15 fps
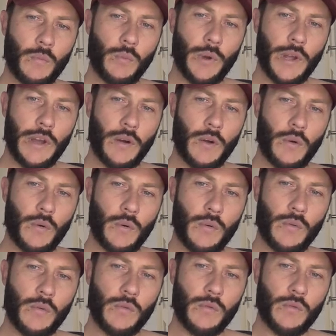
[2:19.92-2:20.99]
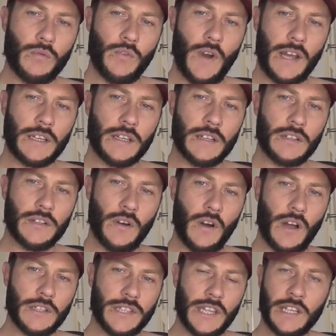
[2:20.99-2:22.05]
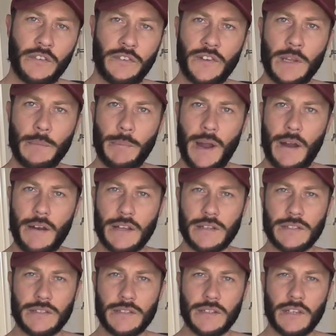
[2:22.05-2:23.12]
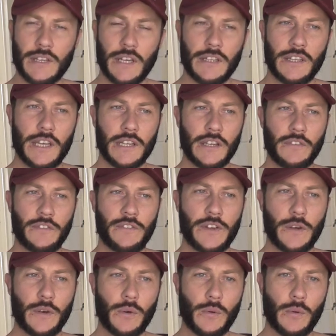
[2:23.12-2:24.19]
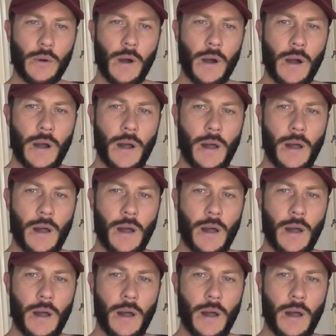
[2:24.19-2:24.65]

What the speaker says: will recognize, they're gonna feel embarrassed, they're gonna feel,